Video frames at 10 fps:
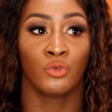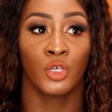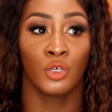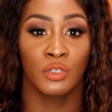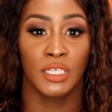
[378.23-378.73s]

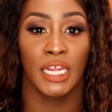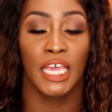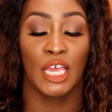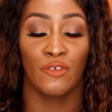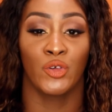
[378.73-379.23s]
use it
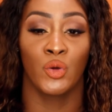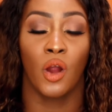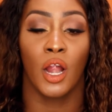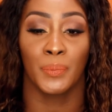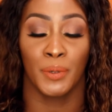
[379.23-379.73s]
if you
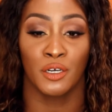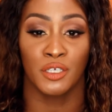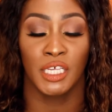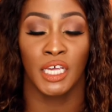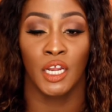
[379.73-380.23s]
are a
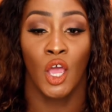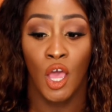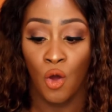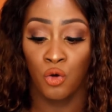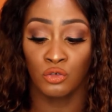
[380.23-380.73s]
person
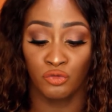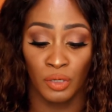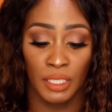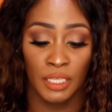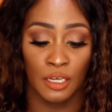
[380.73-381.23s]
who's
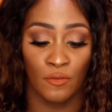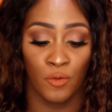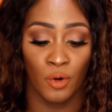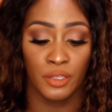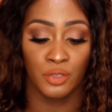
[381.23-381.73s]
really looking
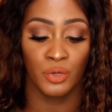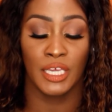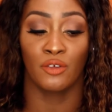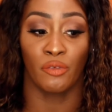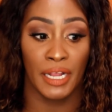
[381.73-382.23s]
forward to
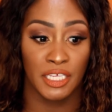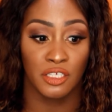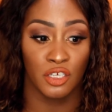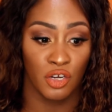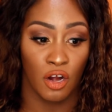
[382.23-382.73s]
erase
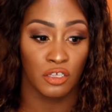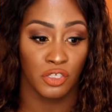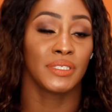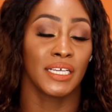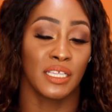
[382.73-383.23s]
the dark
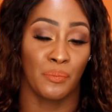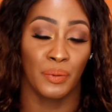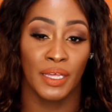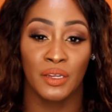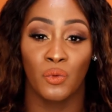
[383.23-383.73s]
circle. Does it
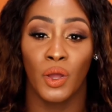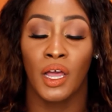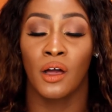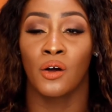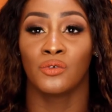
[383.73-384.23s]
blend
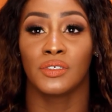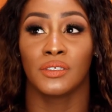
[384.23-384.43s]
well?